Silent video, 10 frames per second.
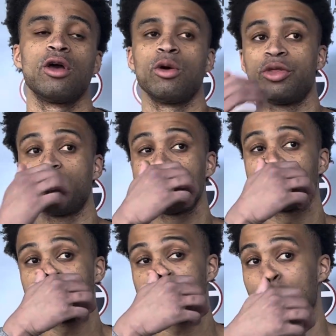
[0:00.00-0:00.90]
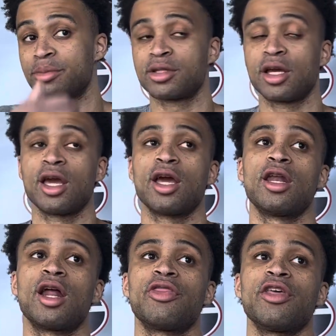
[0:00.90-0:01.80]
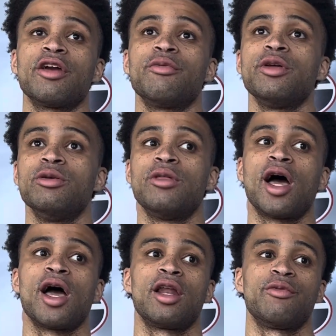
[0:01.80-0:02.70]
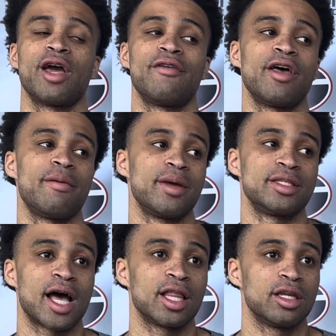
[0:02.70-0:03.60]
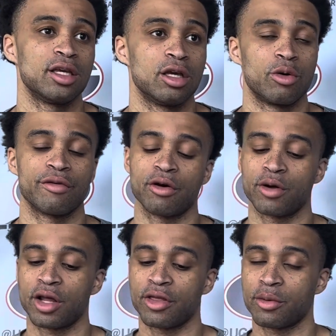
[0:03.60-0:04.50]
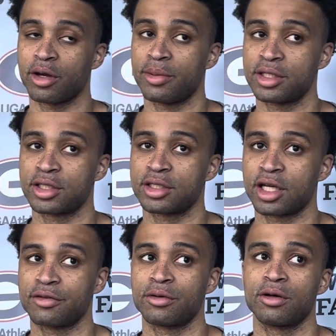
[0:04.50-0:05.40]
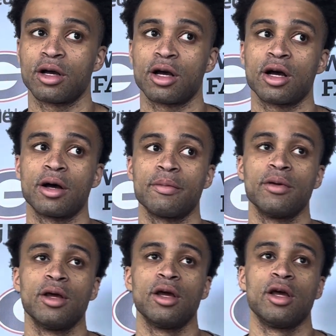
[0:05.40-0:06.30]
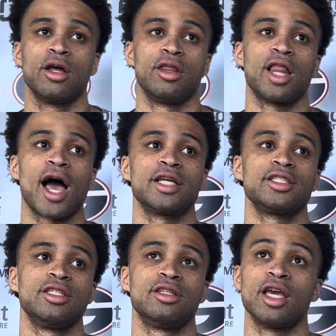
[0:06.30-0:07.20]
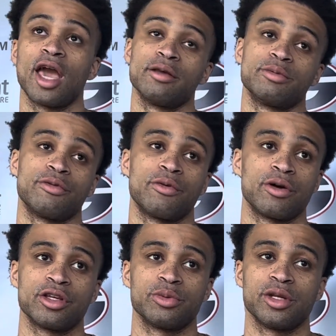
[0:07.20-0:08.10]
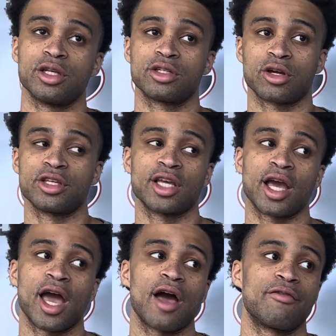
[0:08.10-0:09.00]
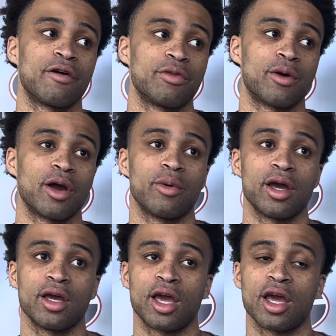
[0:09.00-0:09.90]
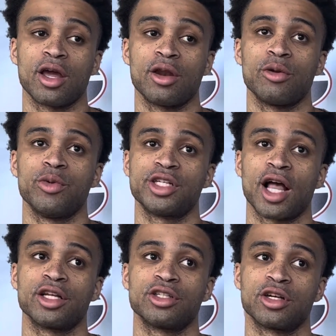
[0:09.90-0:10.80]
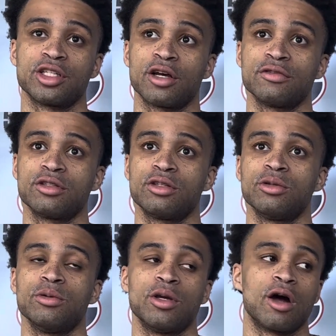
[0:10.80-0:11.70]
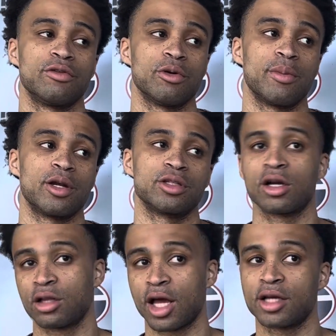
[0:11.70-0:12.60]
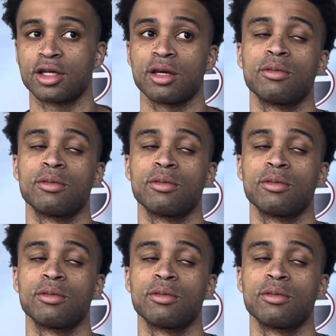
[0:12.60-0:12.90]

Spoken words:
with three straight stops. And I think if we do that, if we have that mentality going forward, I think we're going to be successful. The games before this, we didn't start the second half off the right way, and we challenged ourselves to get off to a better start last game.